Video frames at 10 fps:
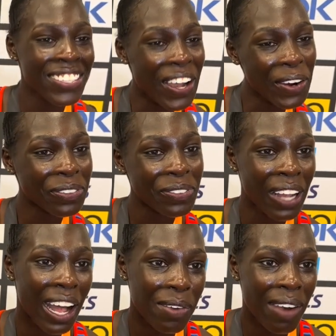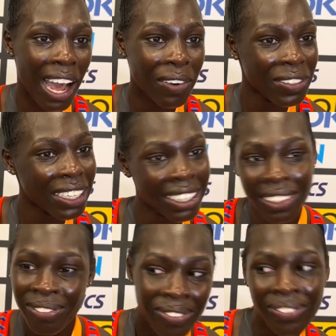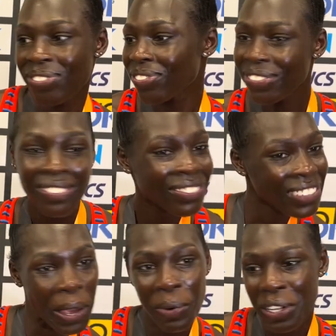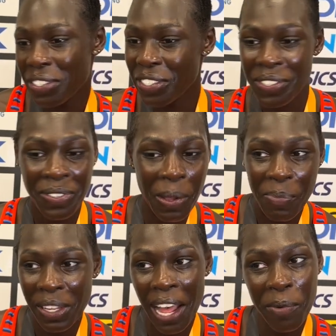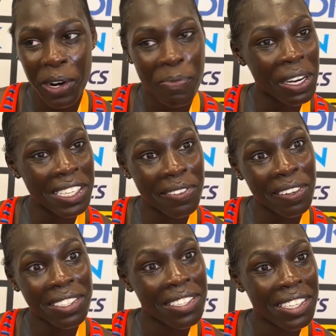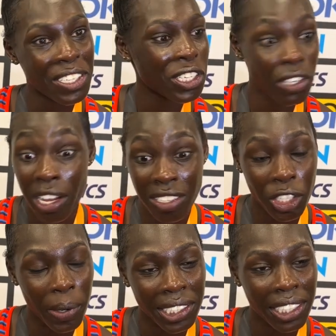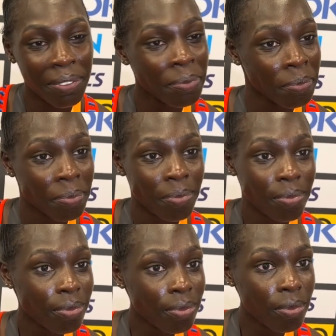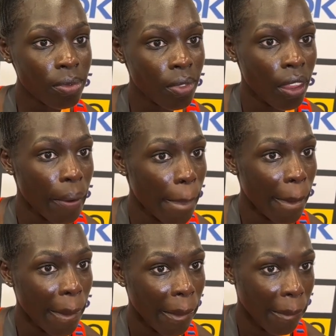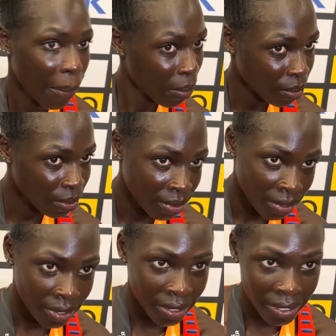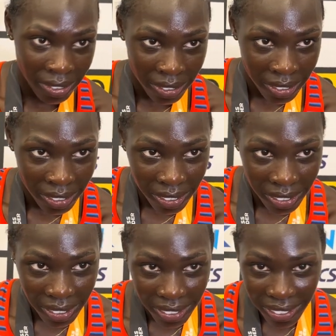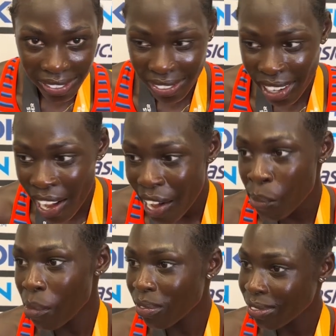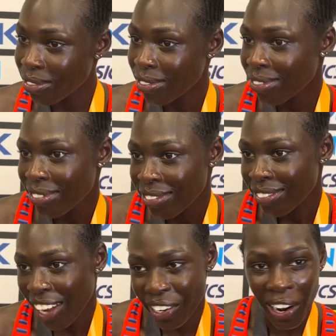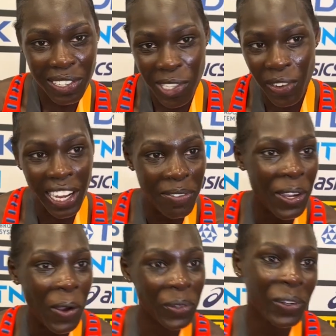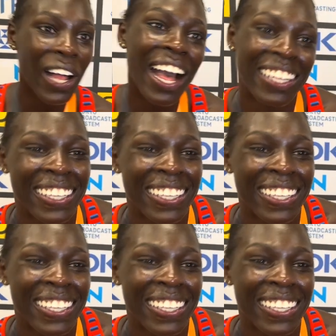So, um, I don't think it was something that would have been a different uh, situation. And what was the main reason for you considering not running this meet? Um, I don't know, I just like I've been going through a lot.